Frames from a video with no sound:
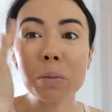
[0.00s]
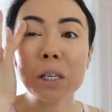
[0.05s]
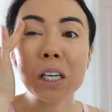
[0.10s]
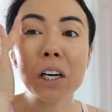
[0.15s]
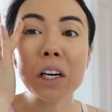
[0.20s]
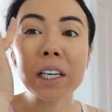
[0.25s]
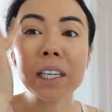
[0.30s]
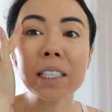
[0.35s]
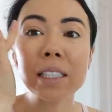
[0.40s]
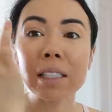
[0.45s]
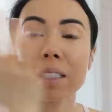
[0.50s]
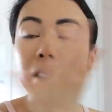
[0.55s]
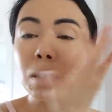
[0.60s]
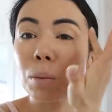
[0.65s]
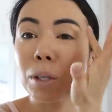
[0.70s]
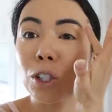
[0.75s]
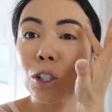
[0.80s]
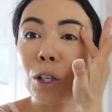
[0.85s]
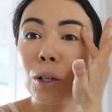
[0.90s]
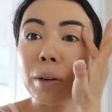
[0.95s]
to be honest,
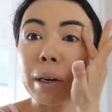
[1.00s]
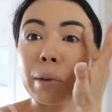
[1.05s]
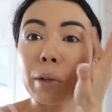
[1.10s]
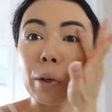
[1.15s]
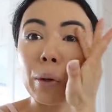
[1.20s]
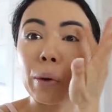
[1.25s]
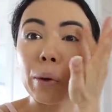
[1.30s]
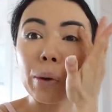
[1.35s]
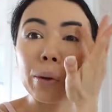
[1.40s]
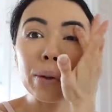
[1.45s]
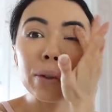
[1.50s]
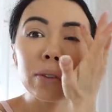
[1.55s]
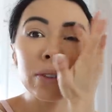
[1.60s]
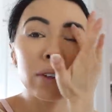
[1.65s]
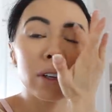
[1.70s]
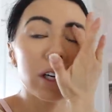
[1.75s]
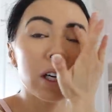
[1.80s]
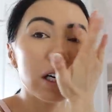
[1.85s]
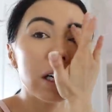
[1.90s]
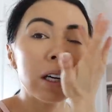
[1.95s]
especially around the
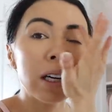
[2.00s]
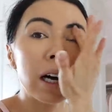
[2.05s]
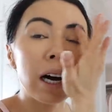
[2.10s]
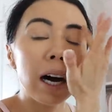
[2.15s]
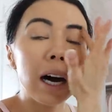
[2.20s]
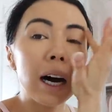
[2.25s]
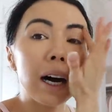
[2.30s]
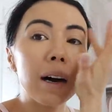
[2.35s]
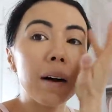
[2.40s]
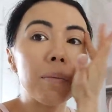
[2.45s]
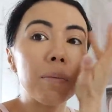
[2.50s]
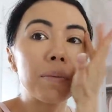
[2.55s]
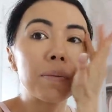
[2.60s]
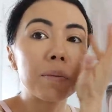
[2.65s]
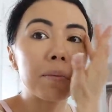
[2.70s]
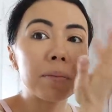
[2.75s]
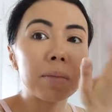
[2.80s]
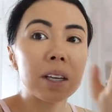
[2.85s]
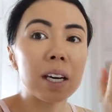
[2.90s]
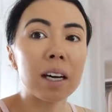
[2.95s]
girls.
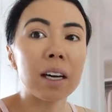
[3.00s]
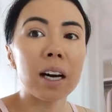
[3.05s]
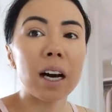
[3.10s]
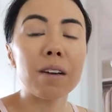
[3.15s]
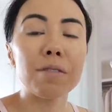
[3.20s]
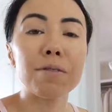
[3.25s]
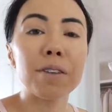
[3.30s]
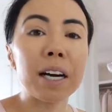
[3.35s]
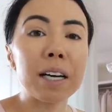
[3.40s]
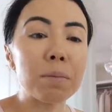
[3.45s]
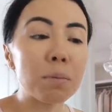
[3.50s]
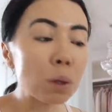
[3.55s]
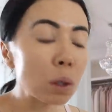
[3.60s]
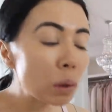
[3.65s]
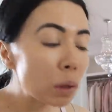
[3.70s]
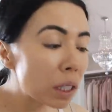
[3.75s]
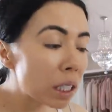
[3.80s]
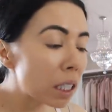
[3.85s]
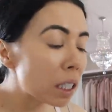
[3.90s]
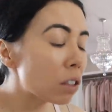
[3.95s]
Um, I find
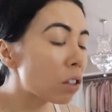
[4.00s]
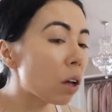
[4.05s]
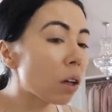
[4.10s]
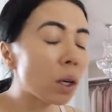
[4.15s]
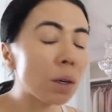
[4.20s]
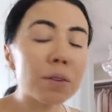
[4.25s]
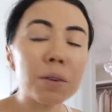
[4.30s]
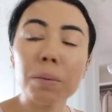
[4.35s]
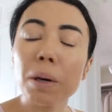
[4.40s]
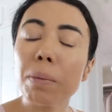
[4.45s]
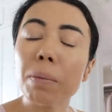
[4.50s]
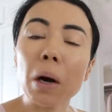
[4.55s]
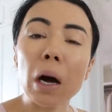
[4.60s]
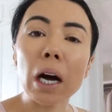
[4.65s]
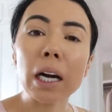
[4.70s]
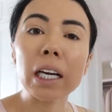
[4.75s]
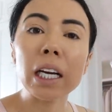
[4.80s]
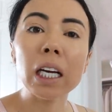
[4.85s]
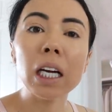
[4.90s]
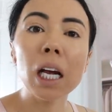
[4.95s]
bruises all over my
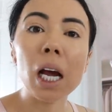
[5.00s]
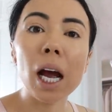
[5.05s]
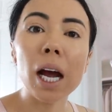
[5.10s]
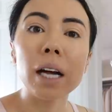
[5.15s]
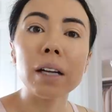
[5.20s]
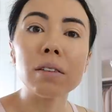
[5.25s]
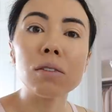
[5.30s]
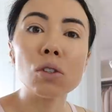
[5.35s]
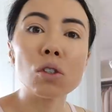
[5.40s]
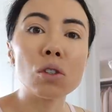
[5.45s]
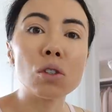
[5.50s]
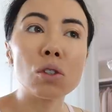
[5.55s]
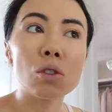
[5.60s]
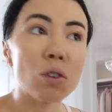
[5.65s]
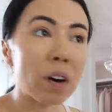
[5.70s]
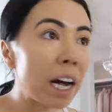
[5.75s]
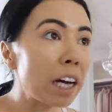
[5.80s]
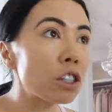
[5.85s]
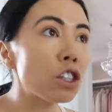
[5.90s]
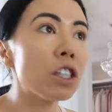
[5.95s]
body and
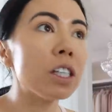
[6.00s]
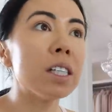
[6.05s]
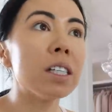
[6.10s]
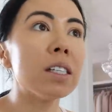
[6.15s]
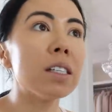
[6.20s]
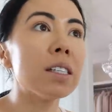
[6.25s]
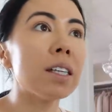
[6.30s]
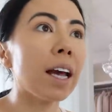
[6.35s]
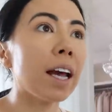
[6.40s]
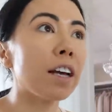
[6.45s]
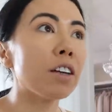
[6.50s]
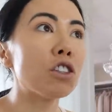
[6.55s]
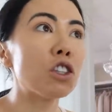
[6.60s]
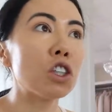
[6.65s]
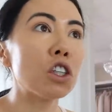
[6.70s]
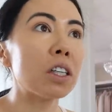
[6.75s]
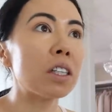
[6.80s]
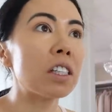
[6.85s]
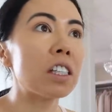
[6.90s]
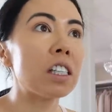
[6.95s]
scratches, and
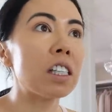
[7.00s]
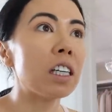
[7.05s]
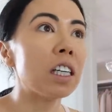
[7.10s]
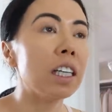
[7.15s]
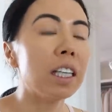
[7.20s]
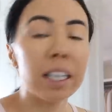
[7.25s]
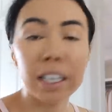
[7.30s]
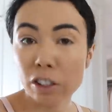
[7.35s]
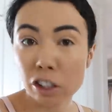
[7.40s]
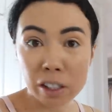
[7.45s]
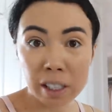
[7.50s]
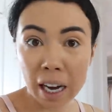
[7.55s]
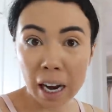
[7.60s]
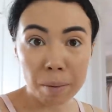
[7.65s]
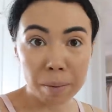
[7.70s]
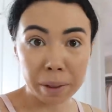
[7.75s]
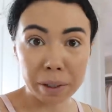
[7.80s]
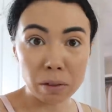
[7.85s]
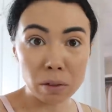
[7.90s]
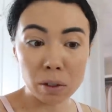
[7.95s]
just, it just
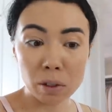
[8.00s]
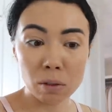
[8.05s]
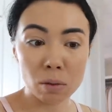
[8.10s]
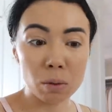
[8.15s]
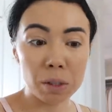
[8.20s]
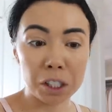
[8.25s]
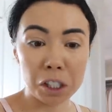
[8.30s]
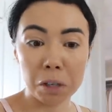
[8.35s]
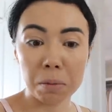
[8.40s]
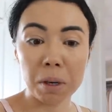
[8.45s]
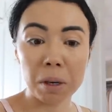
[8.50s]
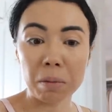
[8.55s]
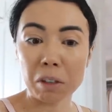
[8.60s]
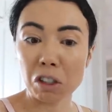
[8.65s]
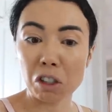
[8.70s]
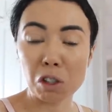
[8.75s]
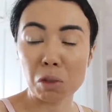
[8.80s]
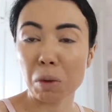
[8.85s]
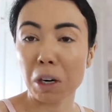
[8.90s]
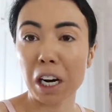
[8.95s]
happens when you're a mom.
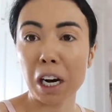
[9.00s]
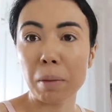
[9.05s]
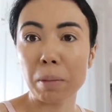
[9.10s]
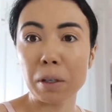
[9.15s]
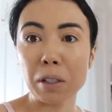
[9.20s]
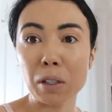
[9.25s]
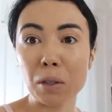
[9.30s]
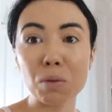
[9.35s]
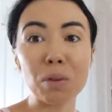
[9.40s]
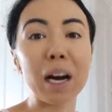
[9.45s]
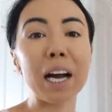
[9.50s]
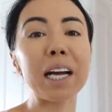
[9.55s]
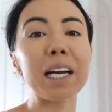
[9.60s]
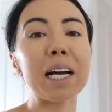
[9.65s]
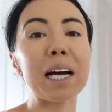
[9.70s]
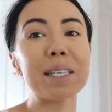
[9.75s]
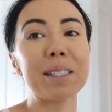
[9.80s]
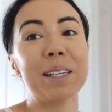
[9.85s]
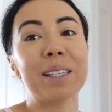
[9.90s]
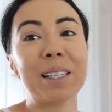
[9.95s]
That's just what happens. And Ryan
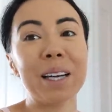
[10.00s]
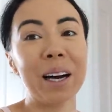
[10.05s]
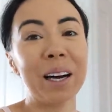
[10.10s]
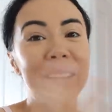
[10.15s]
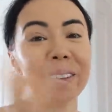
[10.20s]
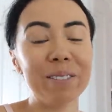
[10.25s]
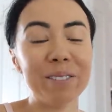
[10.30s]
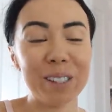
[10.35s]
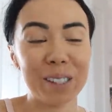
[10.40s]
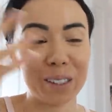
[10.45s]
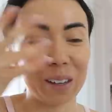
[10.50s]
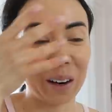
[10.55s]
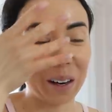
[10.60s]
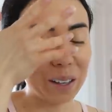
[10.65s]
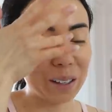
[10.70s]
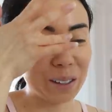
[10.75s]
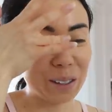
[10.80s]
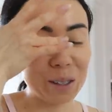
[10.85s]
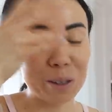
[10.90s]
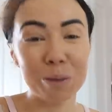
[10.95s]
has a ton of
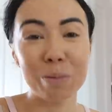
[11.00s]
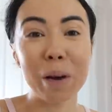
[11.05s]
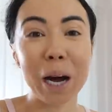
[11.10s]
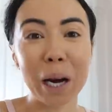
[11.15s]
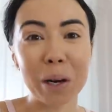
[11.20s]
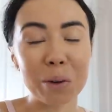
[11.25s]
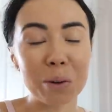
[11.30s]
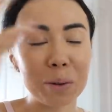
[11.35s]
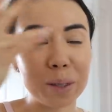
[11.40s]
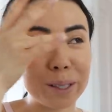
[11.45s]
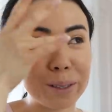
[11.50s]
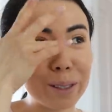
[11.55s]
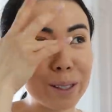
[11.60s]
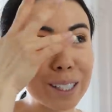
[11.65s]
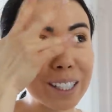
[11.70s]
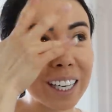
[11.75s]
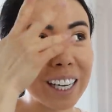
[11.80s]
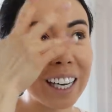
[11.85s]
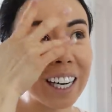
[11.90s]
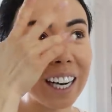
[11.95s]
scars too, battle
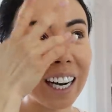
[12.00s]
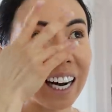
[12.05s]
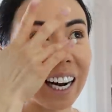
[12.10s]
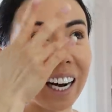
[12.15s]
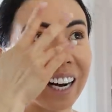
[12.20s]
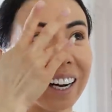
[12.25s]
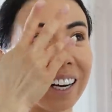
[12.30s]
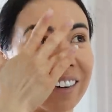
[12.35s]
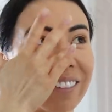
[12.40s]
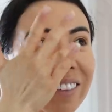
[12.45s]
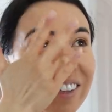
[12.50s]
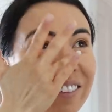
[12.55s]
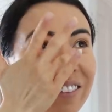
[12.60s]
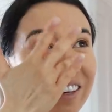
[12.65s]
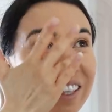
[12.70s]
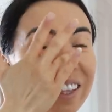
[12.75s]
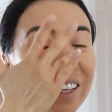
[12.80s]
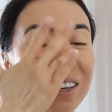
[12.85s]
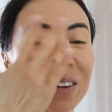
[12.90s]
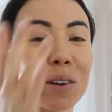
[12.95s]
wounds. Um,
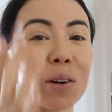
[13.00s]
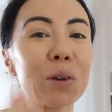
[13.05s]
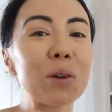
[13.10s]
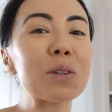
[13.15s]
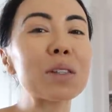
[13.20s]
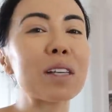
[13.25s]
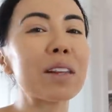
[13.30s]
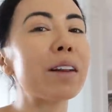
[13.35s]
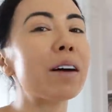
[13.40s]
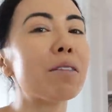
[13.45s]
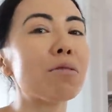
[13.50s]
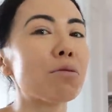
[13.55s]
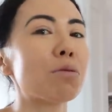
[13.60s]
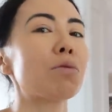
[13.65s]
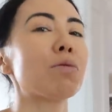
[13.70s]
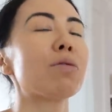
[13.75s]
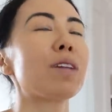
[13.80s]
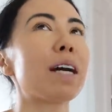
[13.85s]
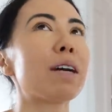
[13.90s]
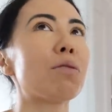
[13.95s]
but the girls love
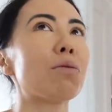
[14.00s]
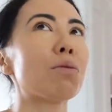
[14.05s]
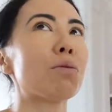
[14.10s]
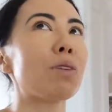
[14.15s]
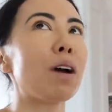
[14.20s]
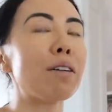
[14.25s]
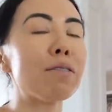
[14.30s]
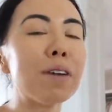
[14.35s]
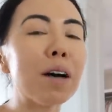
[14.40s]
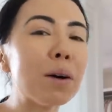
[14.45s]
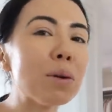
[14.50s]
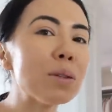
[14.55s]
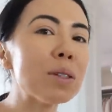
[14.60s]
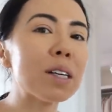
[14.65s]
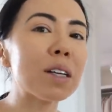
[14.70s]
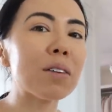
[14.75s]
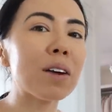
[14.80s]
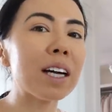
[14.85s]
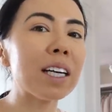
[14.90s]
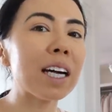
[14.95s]
like rough
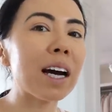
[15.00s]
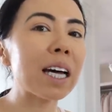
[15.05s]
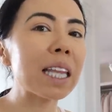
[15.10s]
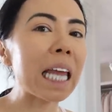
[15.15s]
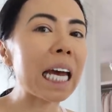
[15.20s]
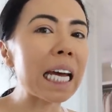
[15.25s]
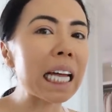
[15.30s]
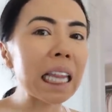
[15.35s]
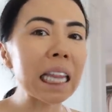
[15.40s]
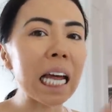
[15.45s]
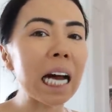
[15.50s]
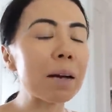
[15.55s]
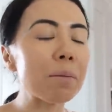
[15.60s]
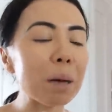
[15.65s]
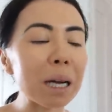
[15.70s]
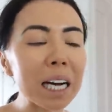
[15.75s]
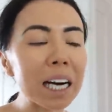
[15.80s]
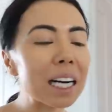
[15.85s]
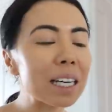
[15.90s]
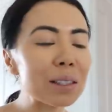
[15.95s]
hosing right now and like
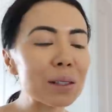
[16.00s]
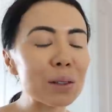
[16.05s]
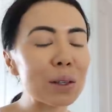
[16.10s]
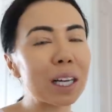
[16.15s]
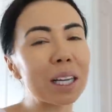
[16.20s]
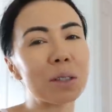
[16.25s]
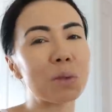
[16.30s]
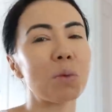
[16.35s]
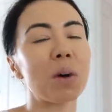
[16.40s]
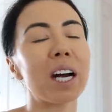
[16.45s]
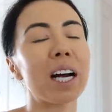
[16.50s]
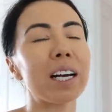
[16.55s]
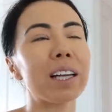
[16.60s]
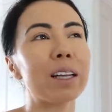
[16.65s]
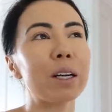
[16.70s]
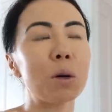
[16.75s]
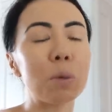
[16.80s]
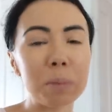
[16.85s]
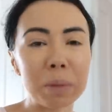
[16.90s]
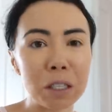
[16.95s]
climbing us. So that's why
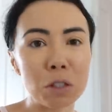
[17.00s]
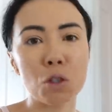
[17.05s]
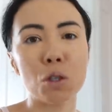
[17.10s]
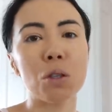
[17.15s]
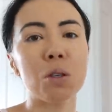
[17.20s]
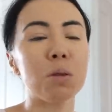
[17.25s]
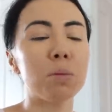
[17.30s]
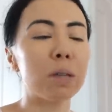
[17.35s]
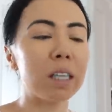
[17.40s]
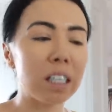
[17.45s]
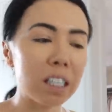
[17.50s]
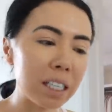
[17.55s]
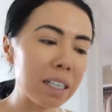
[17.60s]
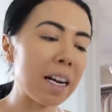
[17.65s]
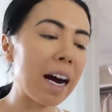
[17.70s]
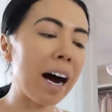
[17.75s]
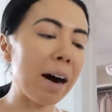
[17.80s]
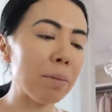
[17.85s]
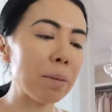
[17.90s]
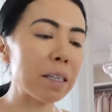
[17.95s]
they don't mean to, but it
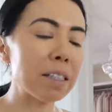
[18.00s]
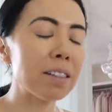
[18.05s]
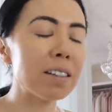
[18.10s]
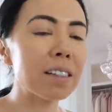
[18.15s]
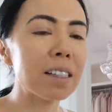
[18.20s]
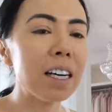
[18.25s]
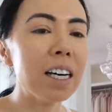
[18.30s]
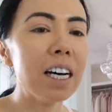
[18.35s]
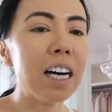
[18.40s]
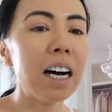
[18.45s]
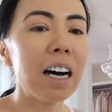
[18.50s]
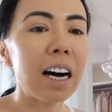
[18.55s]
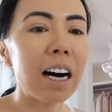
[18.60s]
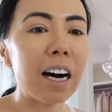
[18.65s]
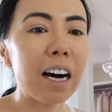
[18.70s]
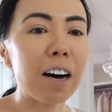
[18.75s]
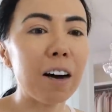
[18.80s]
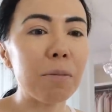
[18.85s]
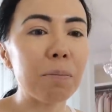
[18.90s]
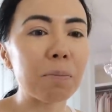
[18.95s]
happens.
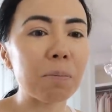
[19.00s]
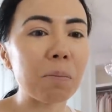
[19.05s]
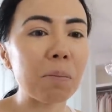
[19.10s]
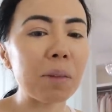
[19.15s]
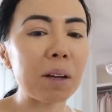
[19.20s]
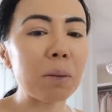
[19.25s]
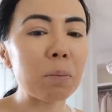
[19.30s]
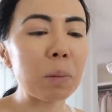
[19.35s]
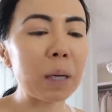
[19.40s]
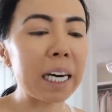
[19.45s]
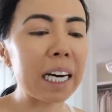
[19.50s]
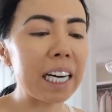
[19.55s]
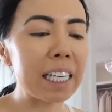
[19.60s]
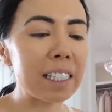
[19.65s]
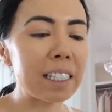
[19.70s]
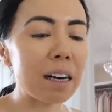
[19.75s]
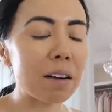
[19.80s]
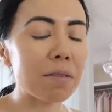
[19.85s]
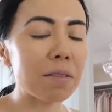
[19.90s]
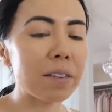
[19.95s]
Um, but I
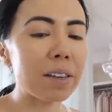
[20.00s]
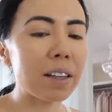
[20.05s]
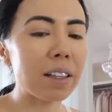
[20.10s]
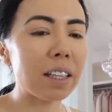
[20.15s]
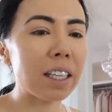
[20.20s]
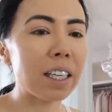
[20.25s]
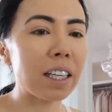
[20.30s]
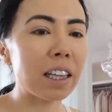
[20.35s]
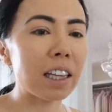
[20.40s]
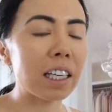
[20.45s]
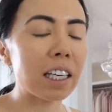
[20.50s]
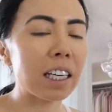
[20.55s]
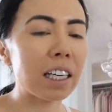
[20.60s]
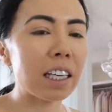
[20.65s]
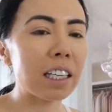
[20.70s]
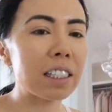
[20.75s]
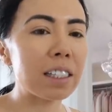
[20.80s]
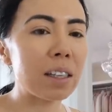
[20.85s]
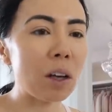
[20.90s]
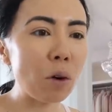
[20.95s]
definitely
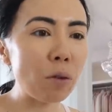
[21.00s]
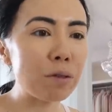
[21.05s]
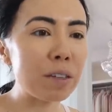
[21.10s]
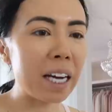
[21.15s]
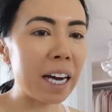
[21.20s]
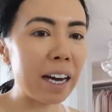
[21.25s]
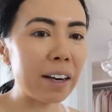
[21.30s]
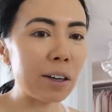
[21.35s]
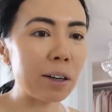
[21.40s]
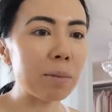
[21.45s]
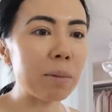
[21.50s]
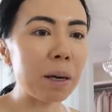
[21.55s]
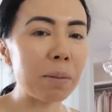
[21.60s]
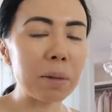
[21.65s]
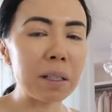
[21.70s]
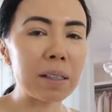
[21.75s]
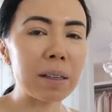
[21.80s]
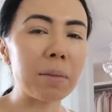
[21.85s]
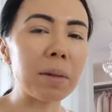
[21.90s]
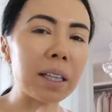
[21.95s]
think self-tanner might
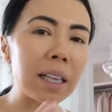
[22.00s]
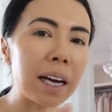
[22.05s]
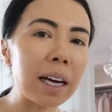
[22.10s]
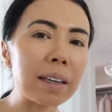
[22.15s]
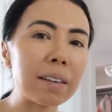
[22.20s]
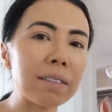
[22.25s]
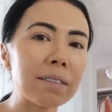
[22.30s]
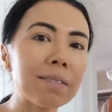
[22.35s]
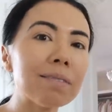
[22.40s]
be something that